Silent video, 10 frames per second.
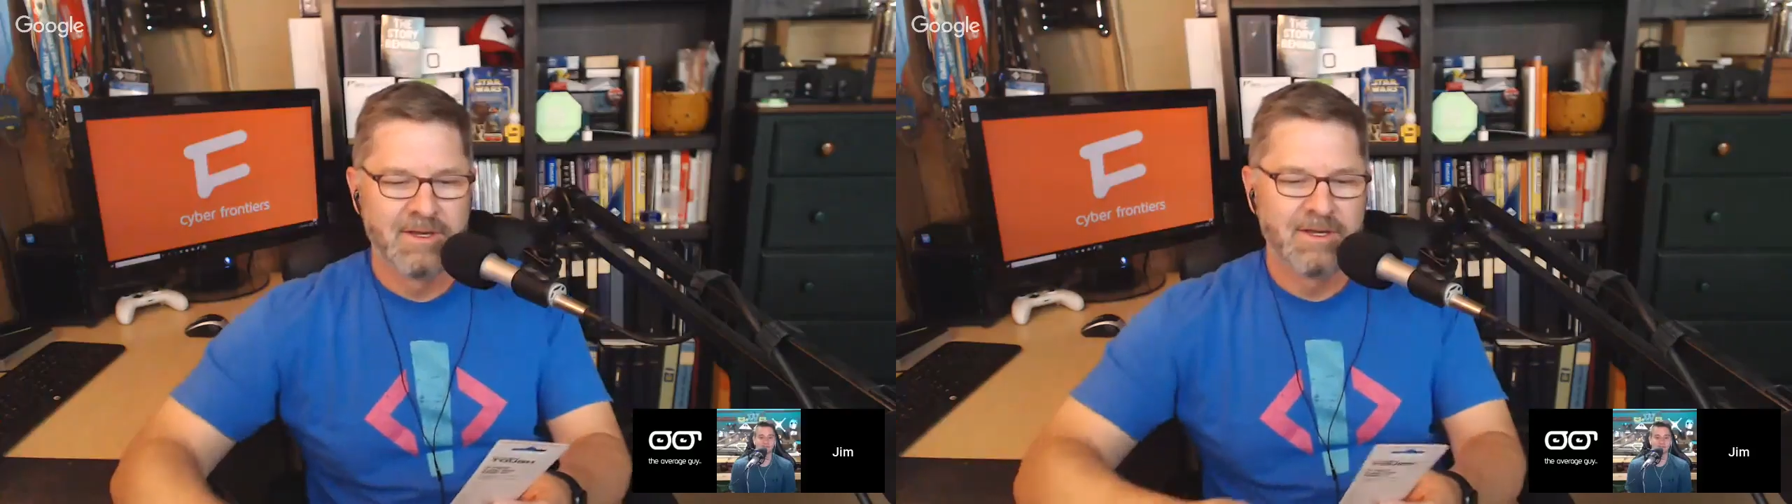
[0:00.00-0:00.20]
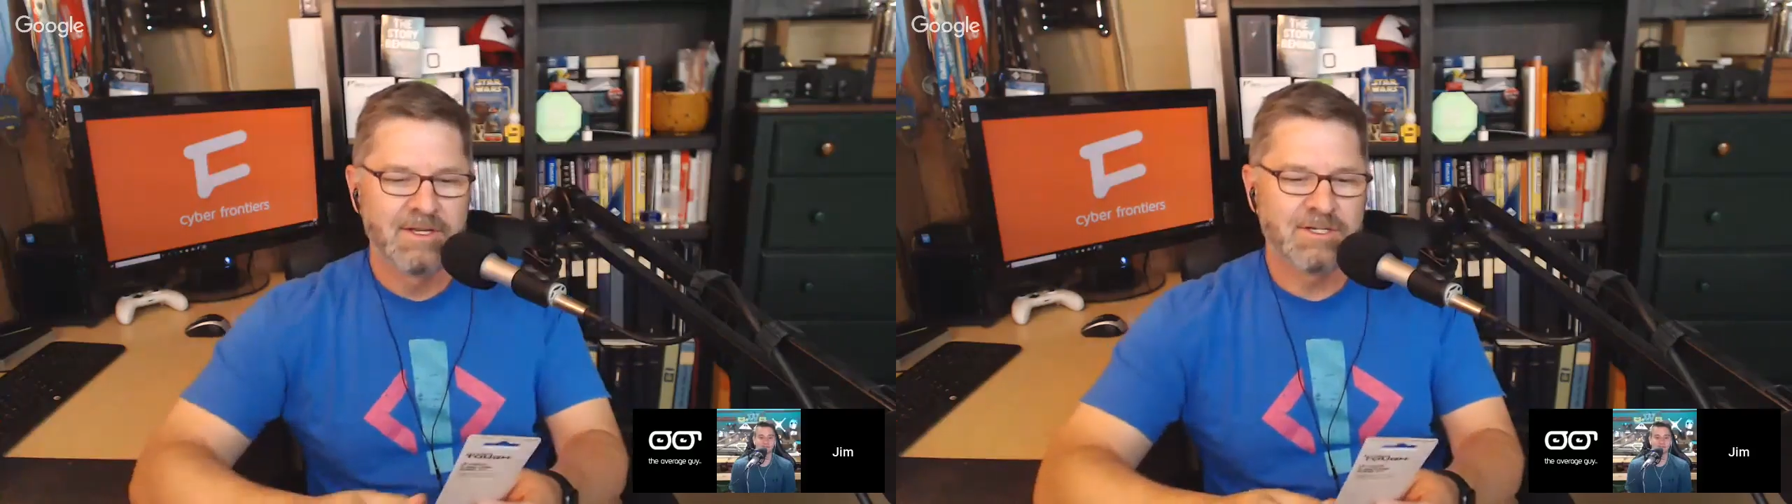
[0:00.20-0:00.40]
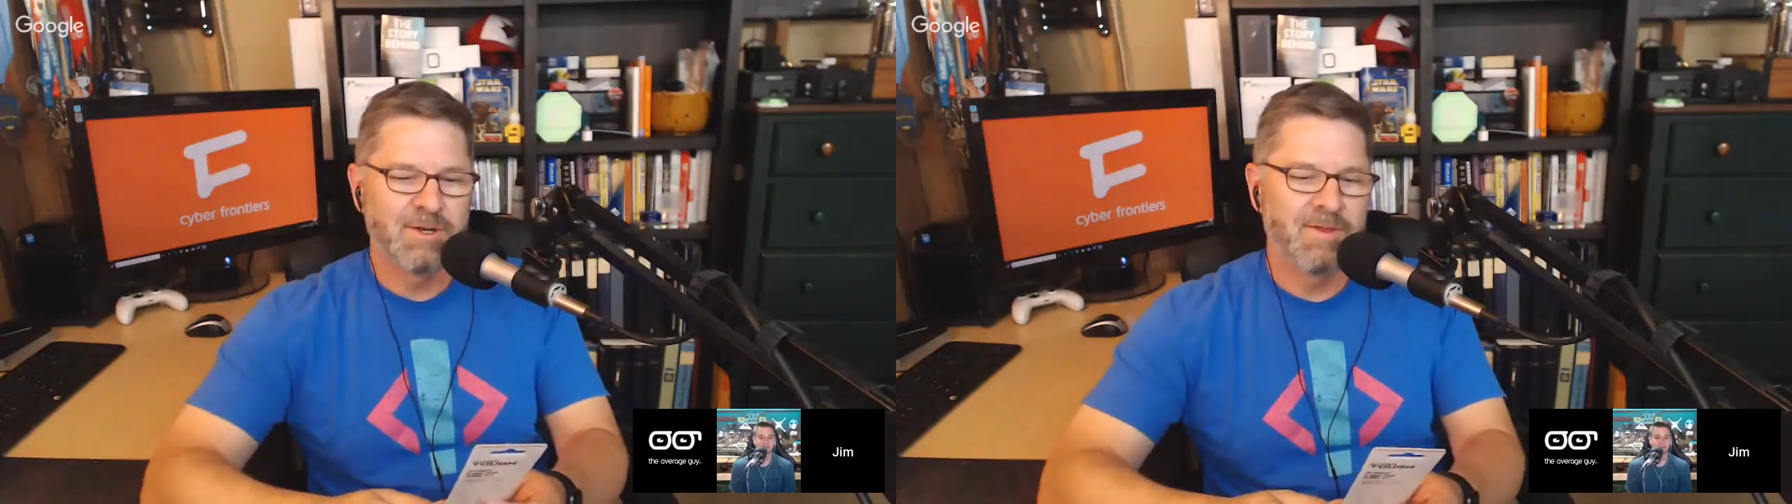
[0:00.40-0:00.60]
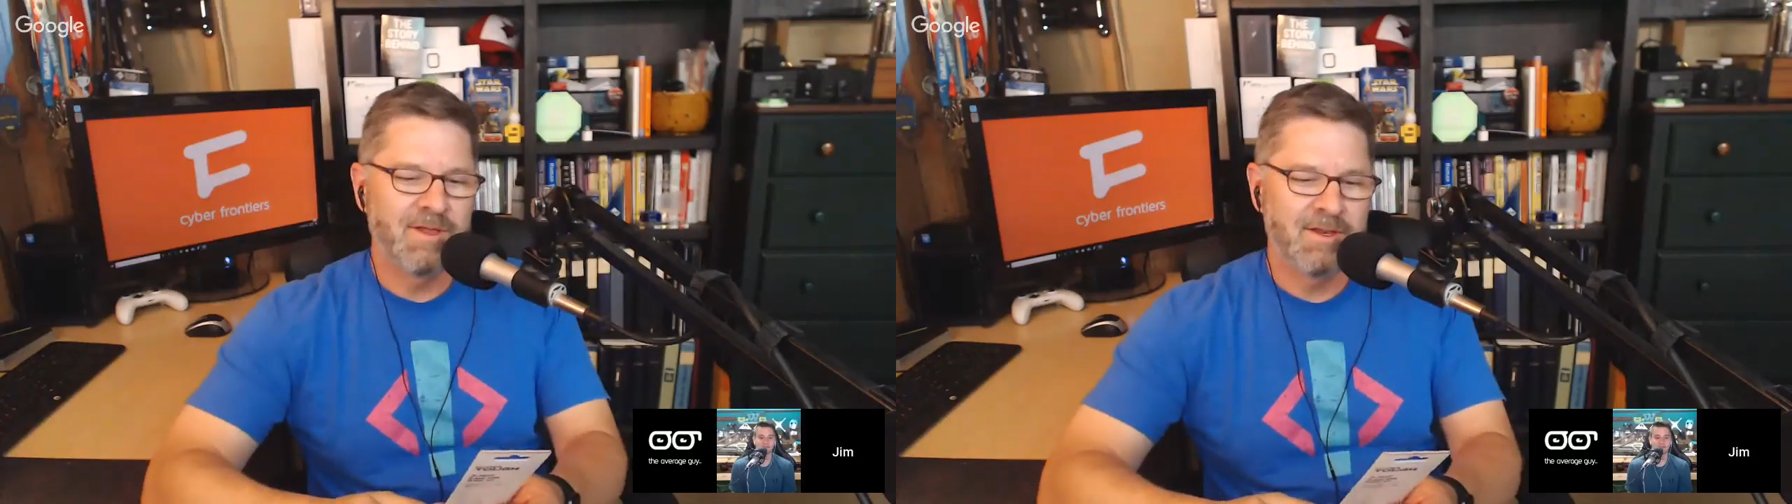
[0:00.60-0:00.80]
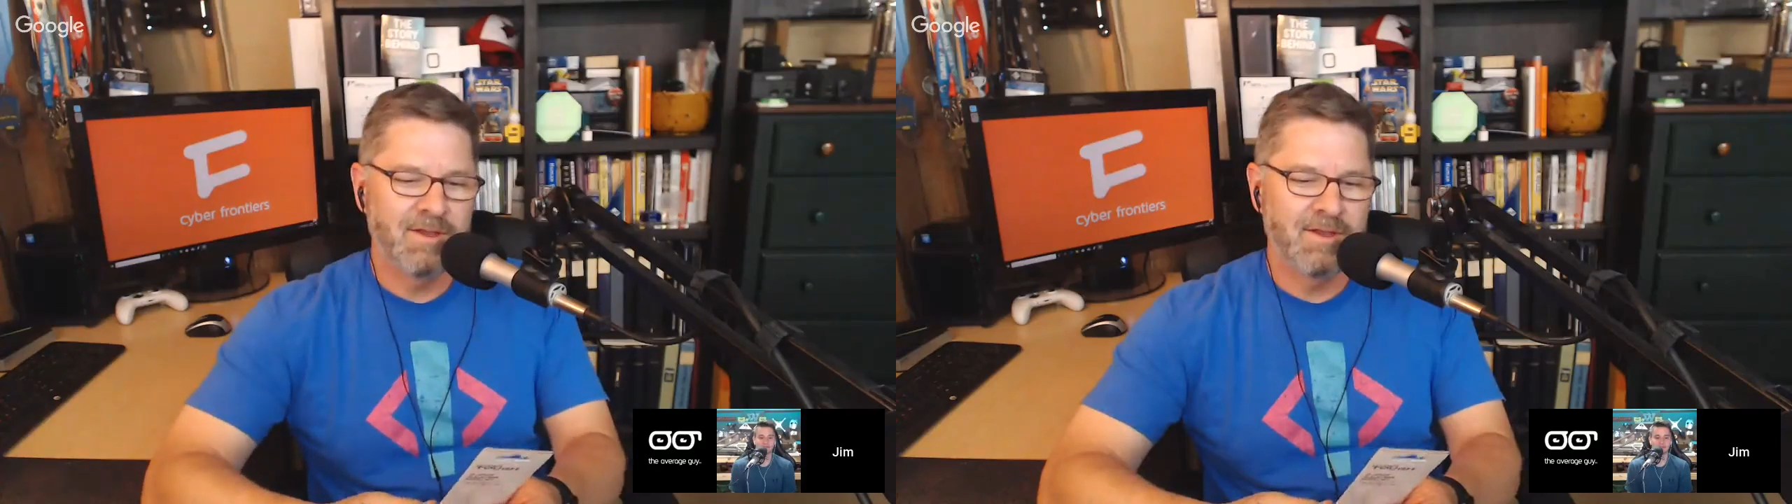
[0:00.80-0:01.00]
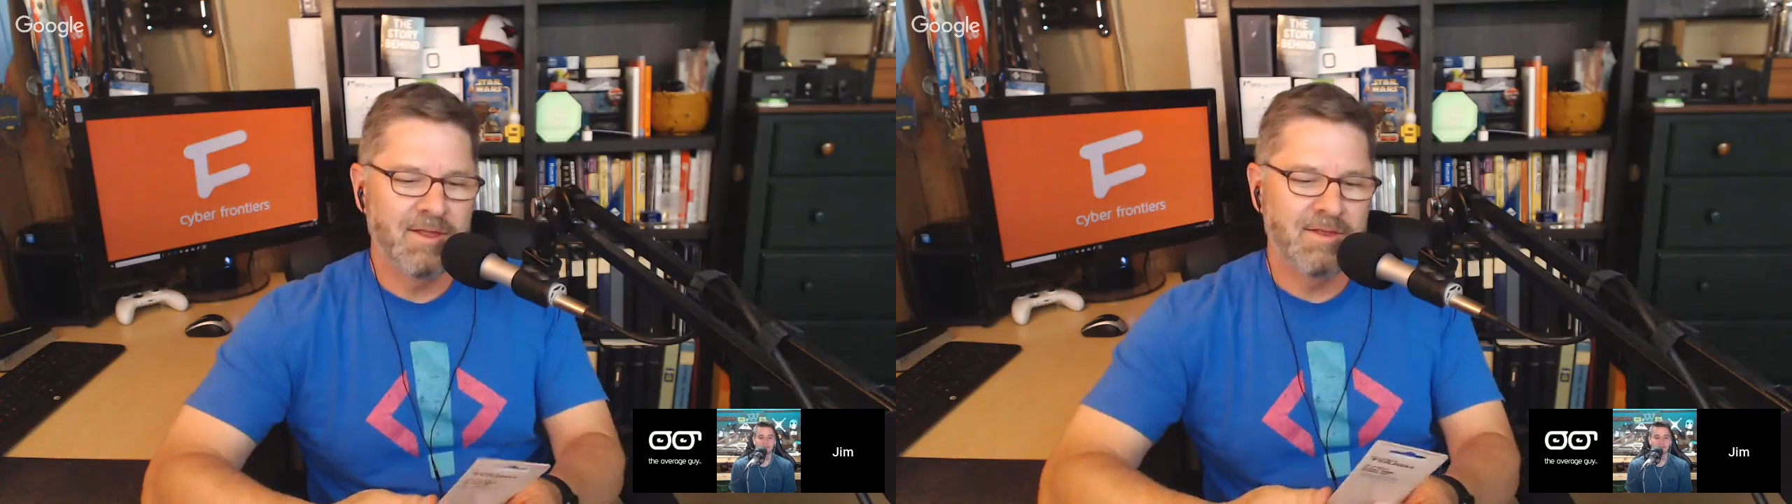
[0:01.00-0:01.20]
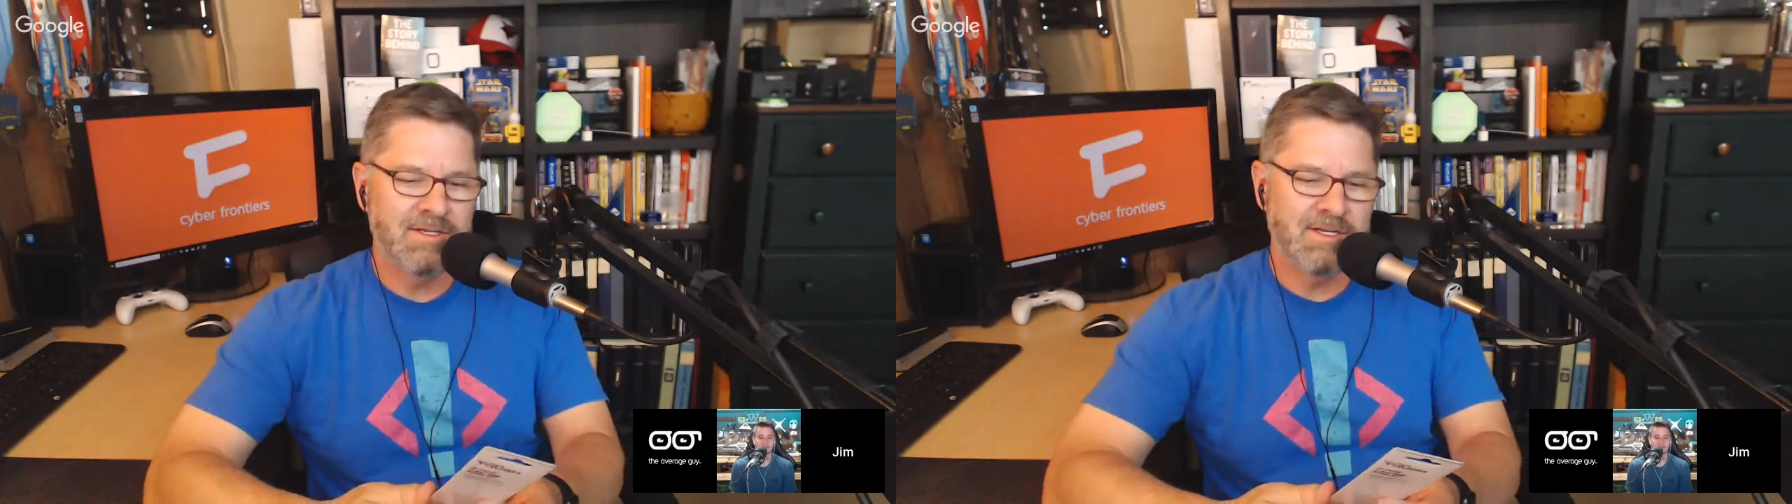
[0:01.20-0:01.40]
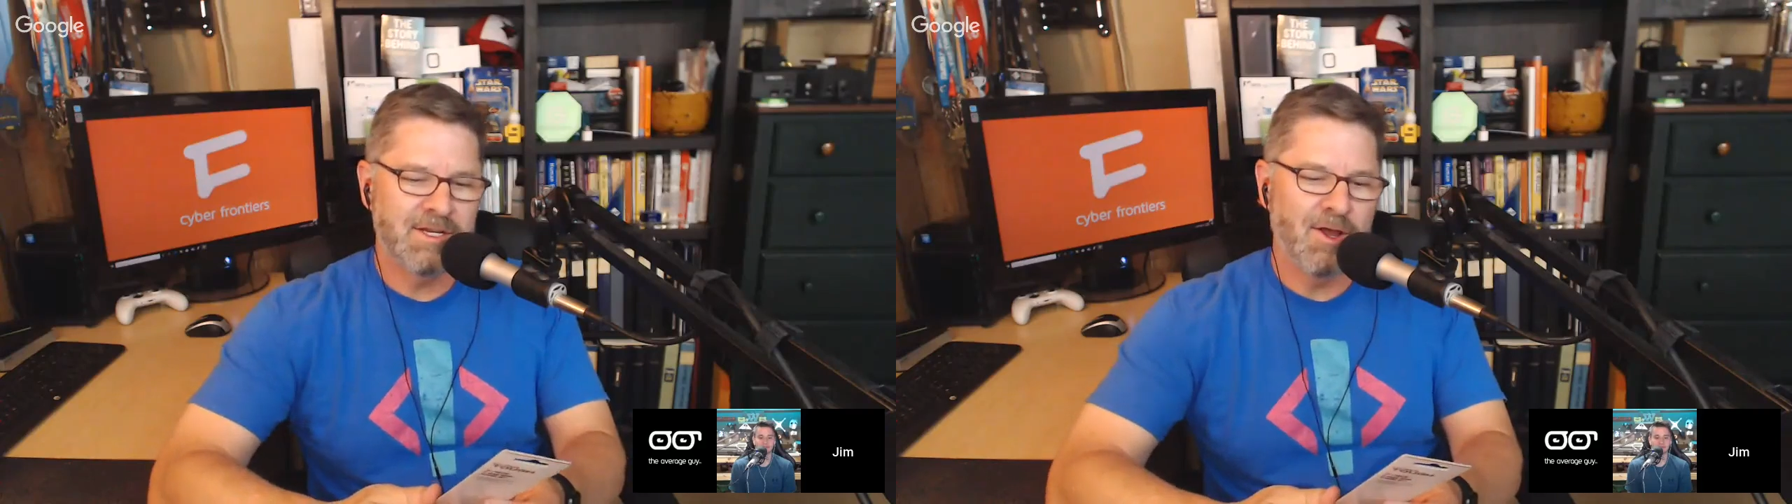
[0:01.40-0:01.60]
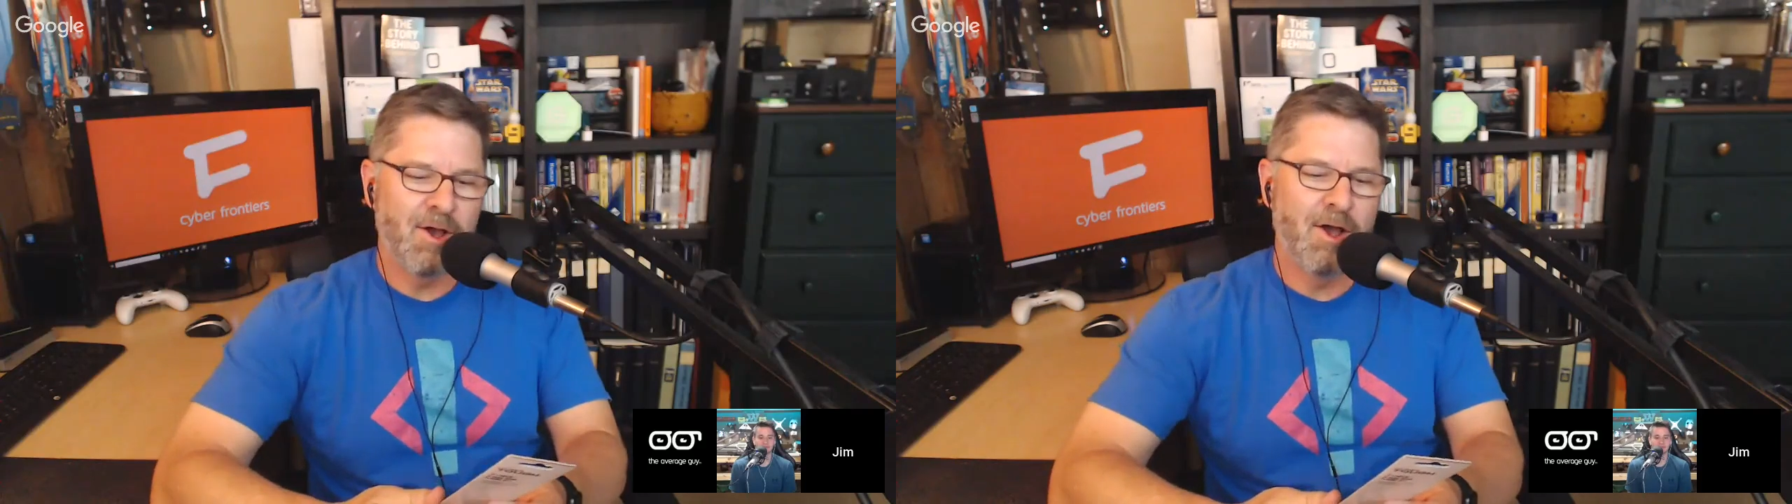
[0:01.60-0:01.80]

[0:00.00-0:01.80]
So then this is an